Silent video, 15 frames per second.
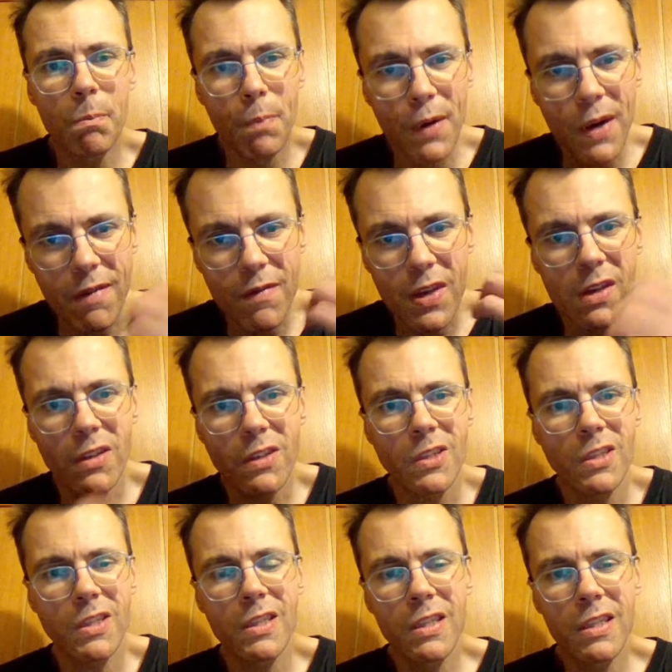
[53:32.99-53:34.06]

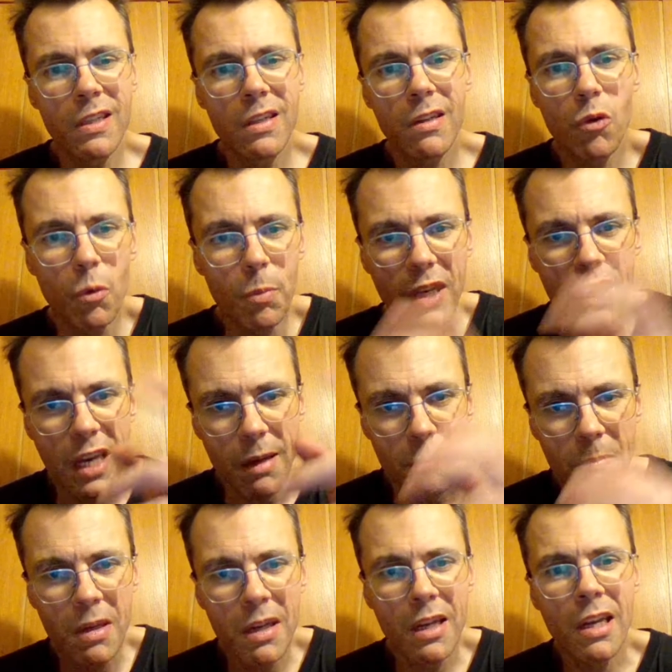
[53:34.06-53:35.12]
previous, who
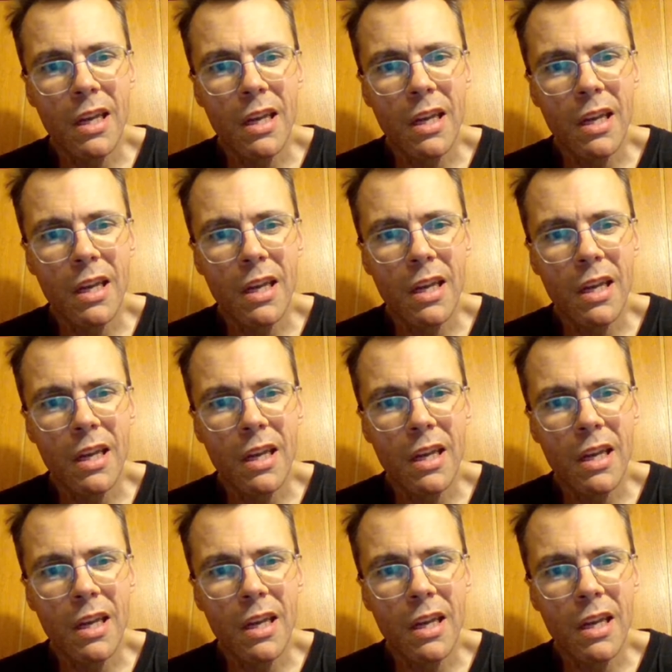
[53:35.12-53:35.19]
became